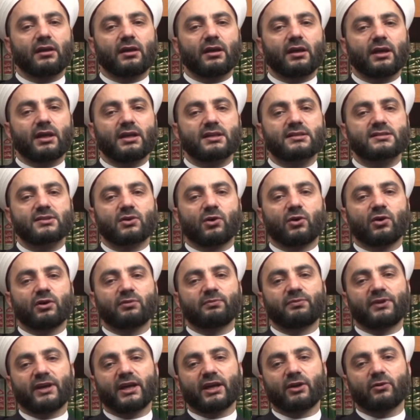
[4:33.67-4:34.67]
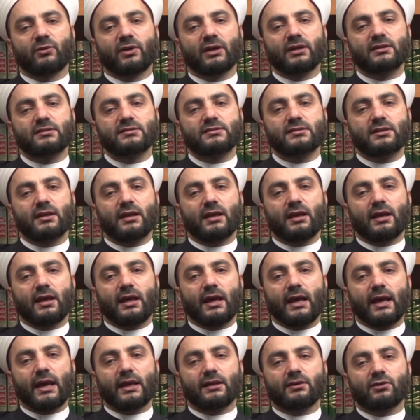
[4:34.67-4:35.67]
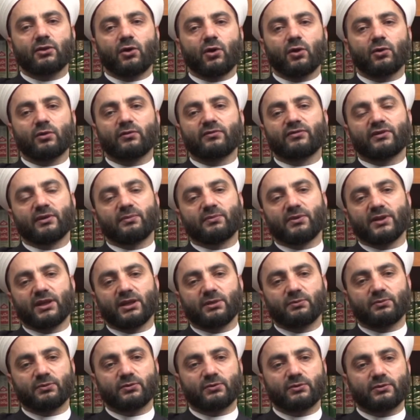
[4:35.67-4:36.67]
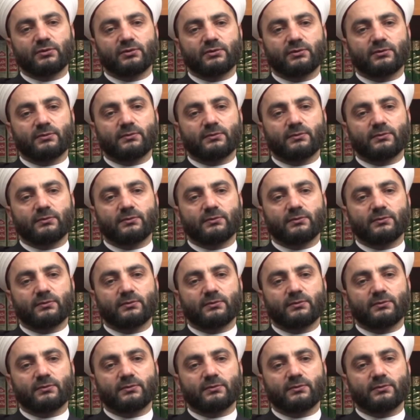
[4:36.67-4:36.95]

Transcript: his own parents, and all of the people.